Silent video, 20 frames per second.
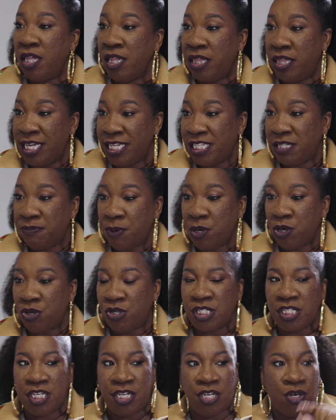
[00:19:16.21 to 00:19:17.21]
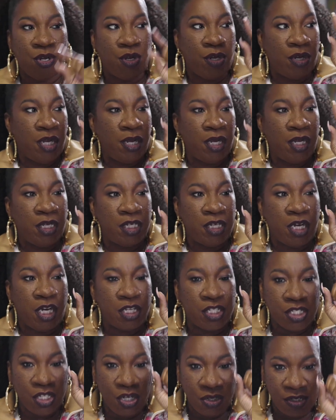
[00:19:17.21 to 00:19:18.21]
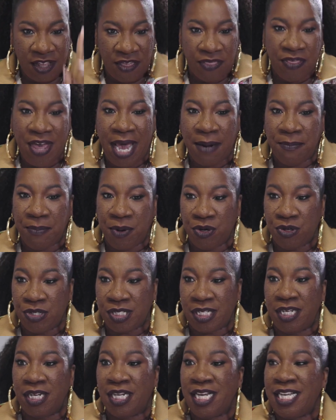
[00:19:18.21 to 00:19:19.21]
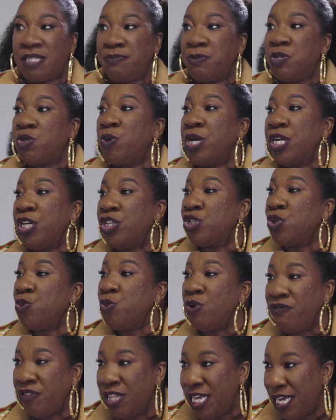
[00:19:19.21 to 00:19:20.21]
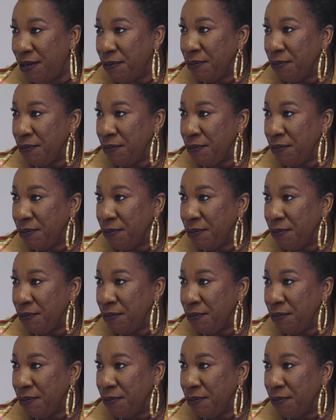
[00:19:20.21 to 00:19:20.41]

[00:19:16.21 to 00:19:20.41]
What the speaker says: This person assaulted that person, it's between the two of them.